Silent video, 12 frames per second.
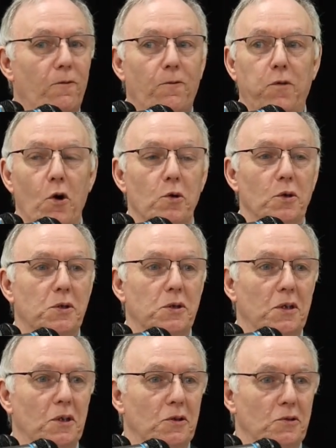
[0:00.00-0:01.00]

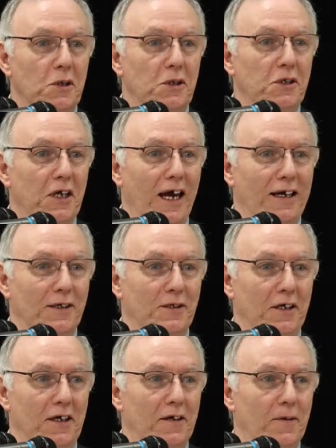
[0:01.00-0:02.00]
false
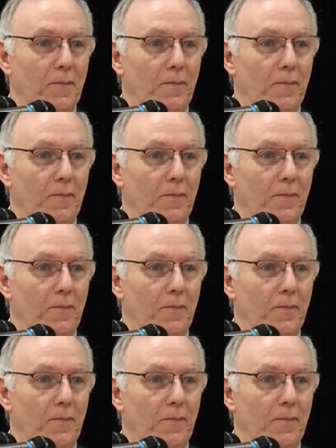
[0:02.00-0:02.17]
Christianity.